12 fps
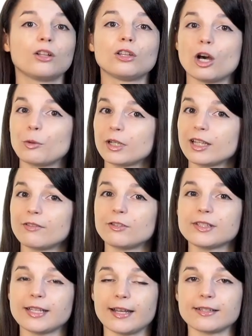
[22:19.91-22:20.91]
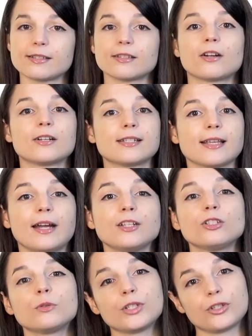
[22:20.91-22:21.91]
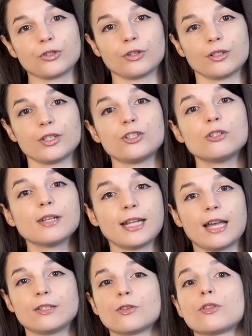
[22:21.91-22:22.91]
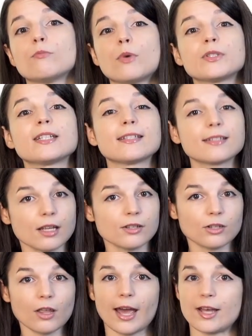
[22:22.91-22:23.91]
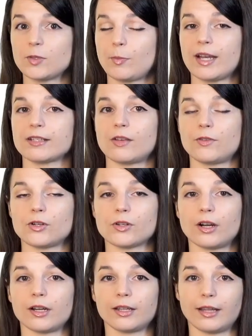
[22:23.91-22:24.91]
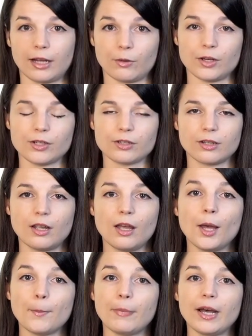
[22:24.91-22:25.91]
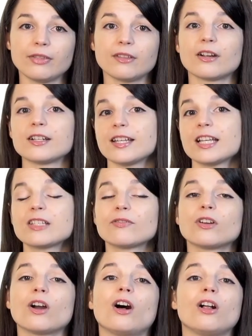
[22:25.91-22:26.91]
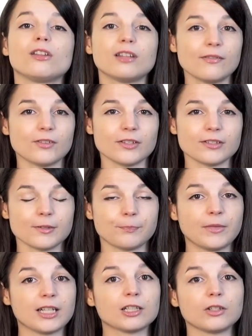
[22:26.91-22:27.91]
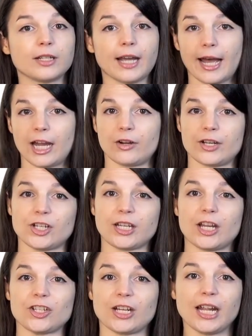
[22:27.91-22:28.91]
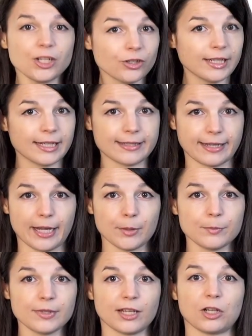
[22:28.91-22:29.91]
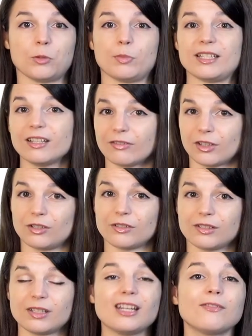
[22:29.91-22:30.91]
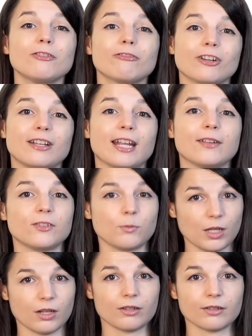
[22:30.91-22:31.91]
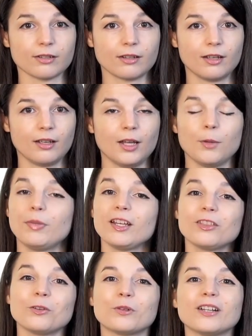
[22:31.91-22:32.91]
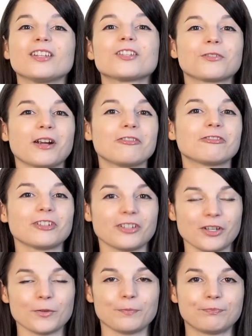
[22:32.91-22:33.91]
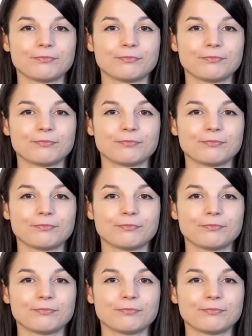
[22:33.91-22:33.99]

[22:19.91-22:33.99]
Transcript: Lower-level tests are designed to ensure that you can handle the most essential aspects of your target language. But there are tests for all levels, including higher education entry exams that could be difficult, even for native speakers. Pick the one that's right for you.